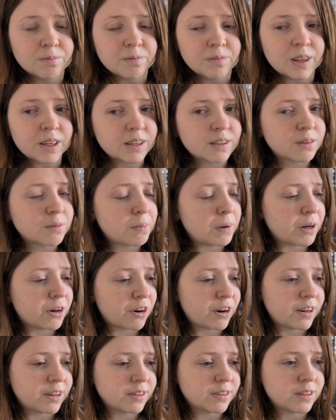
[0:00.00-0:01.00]
Things have been
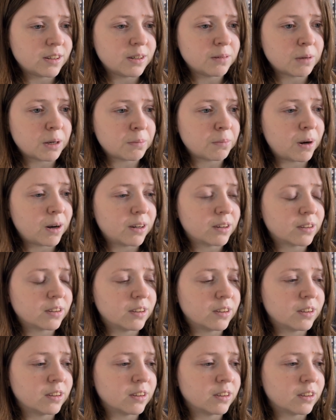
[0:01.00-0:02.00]
crazy. My
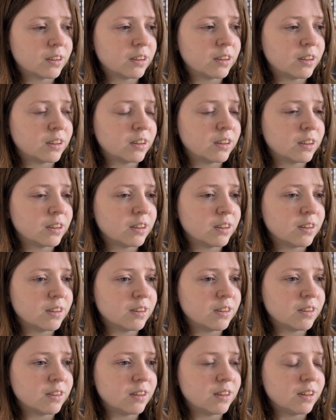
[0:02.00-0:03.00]
partner is
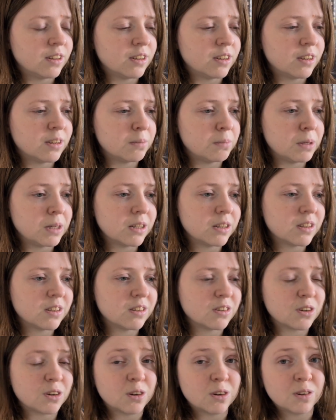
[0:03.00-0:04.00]
in the
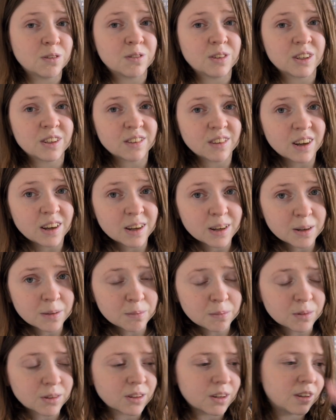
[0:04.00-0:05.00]
midst of
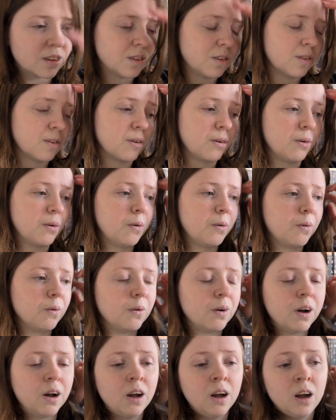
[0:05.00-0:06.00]
exams, and
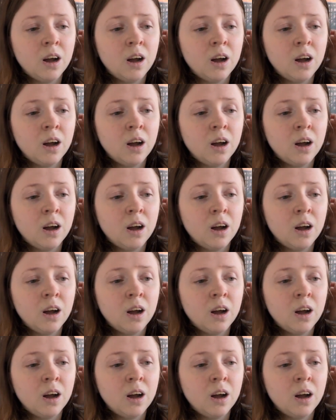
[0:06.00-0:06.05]
so